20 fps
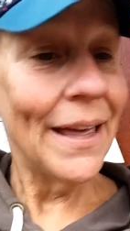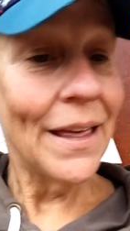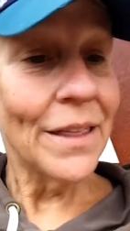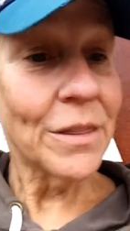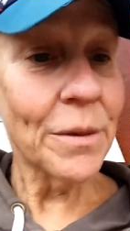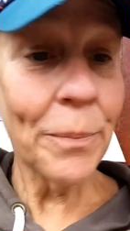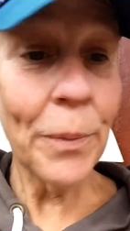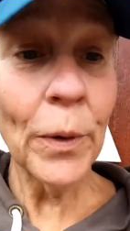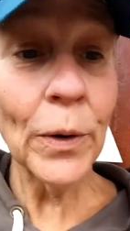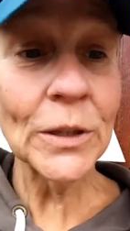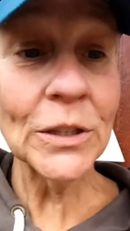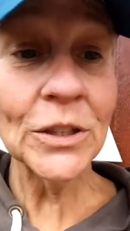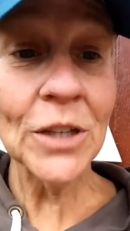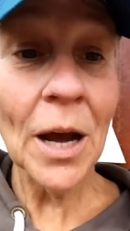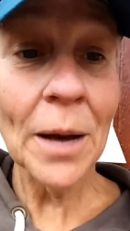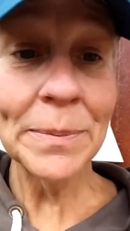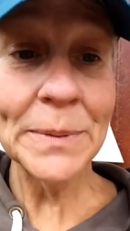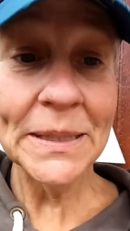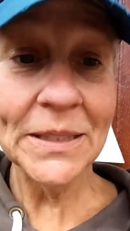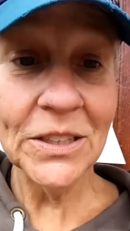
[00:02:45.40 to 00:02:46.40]
The pork
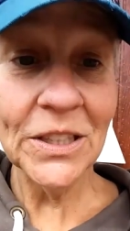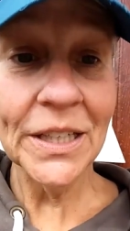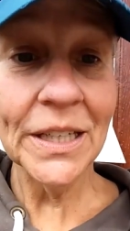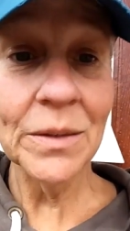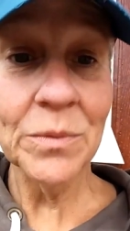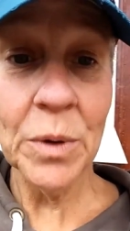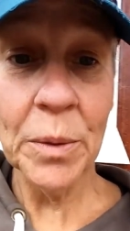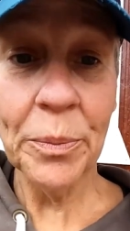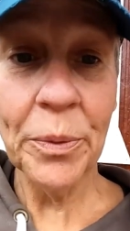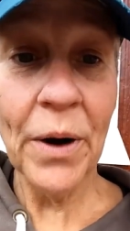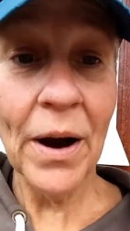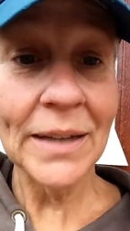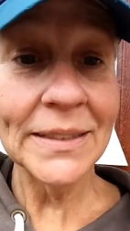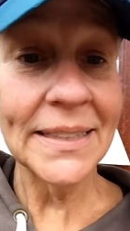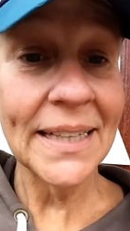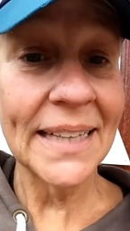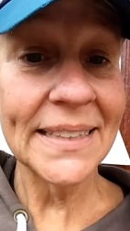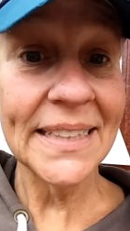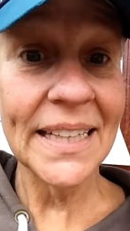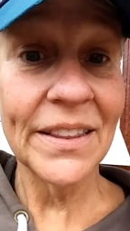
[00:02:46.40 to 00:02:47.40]
chops and chicken were
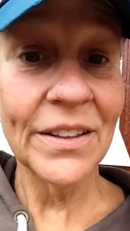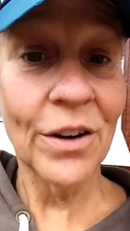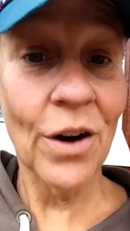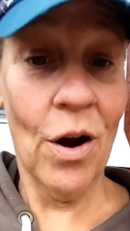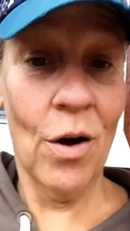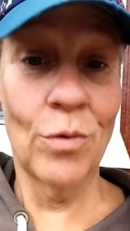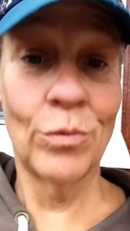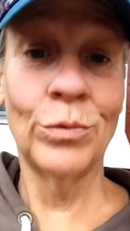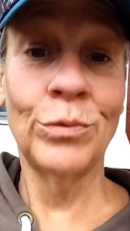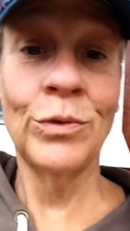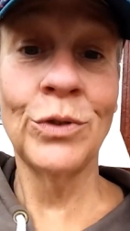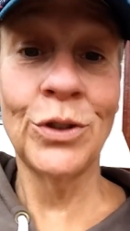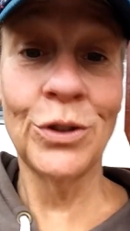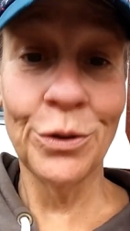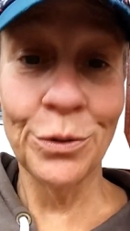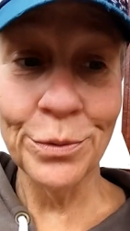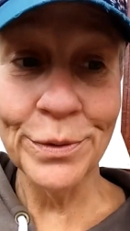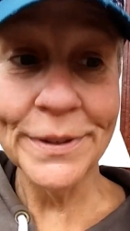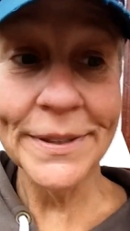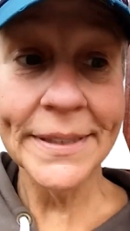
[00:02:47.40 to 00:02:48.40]
processed in their own
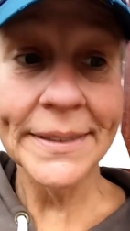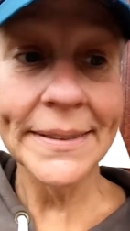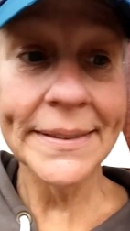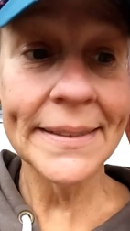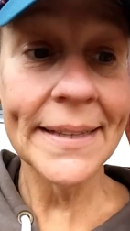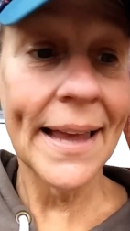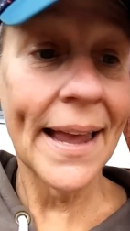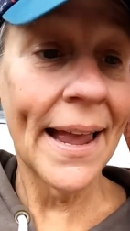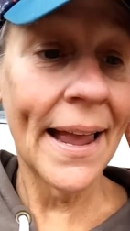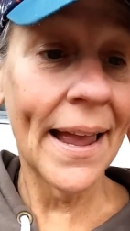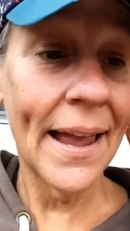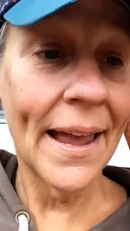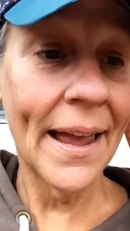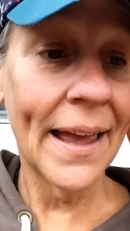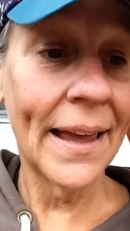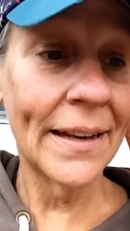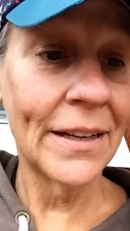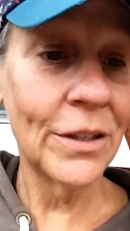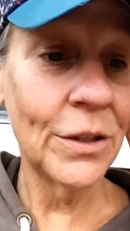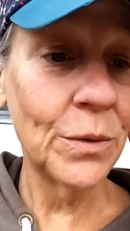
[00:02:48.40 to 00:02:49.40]
juices,
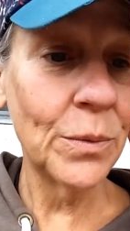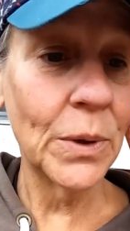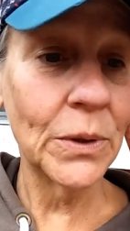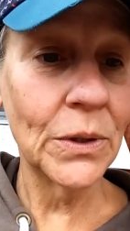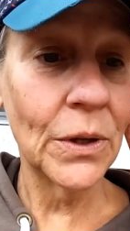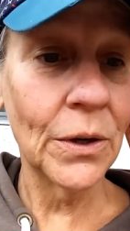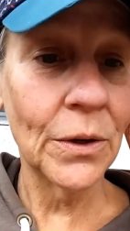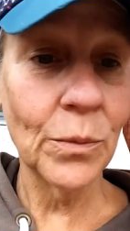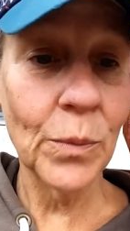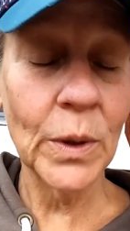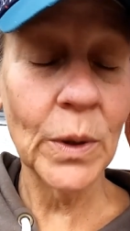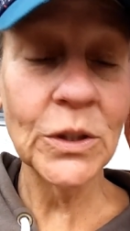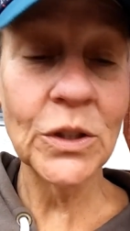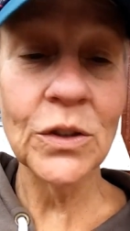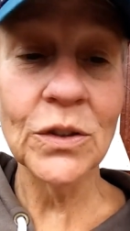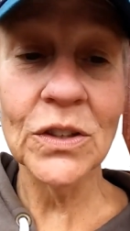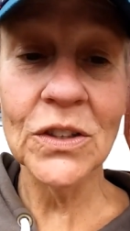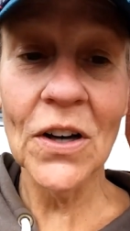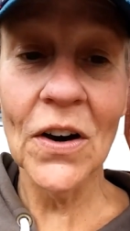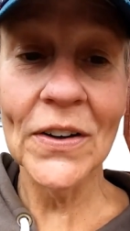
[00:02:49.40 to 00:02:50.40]
and you will learn once
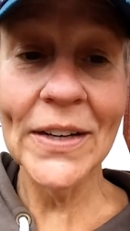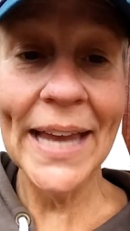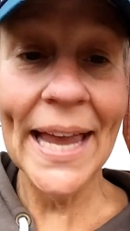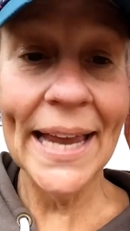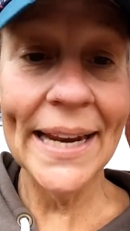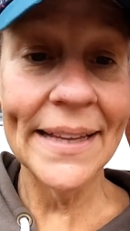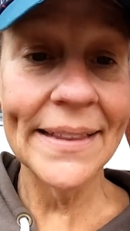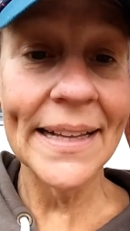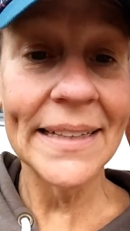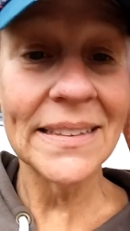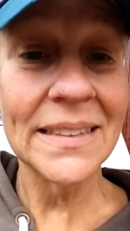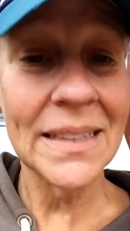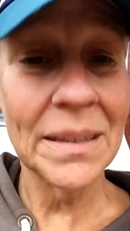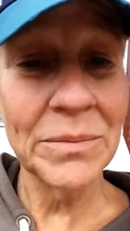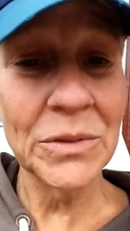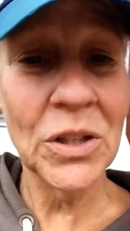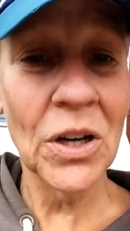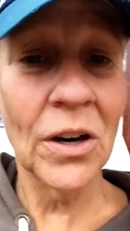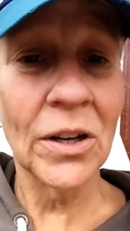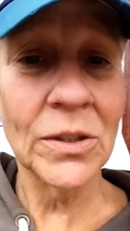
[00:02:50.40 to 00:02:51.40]
you start canning that
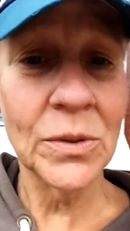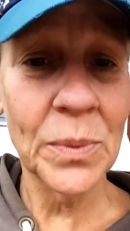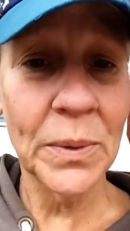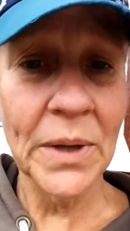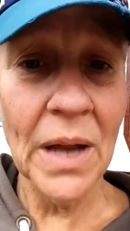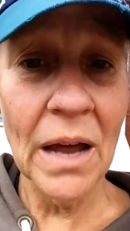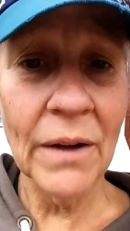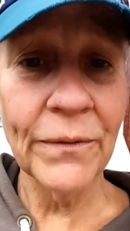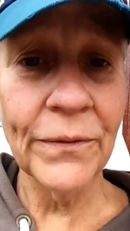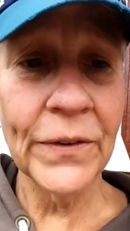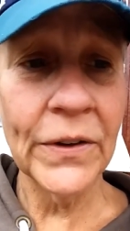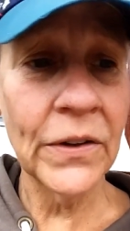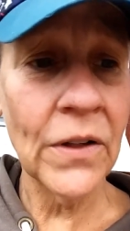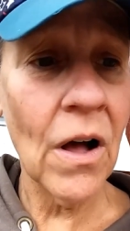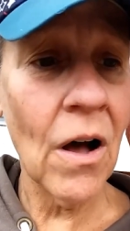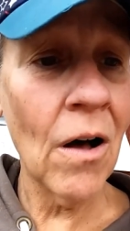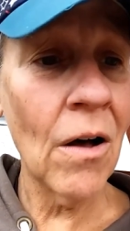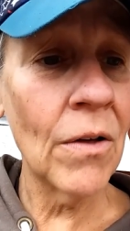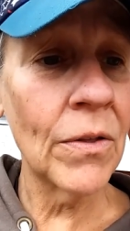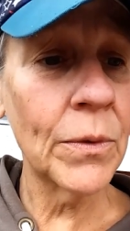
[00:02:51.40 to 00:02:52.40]
some jars will not fill
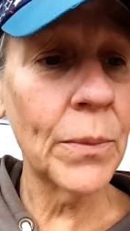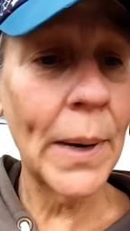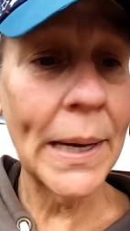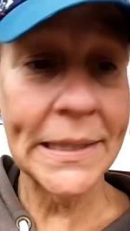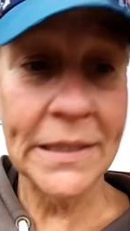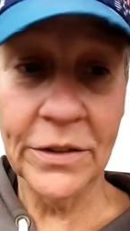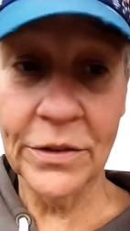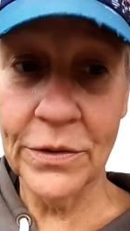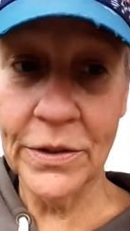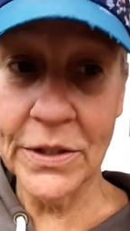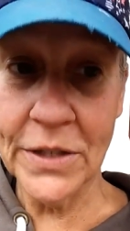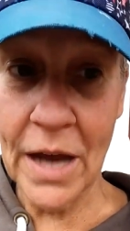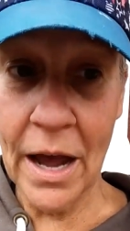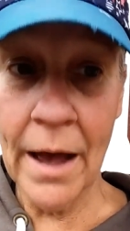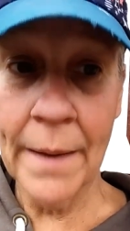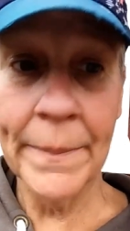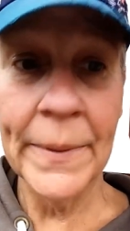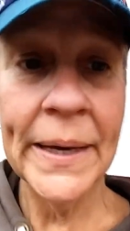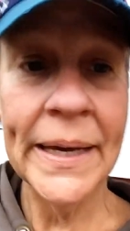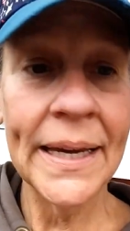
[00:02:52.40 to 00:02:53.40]
all the way to the
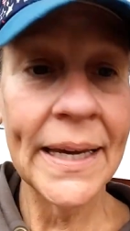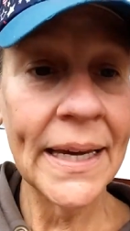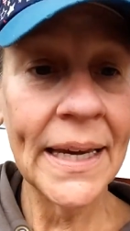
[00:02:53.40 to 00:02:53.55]
top.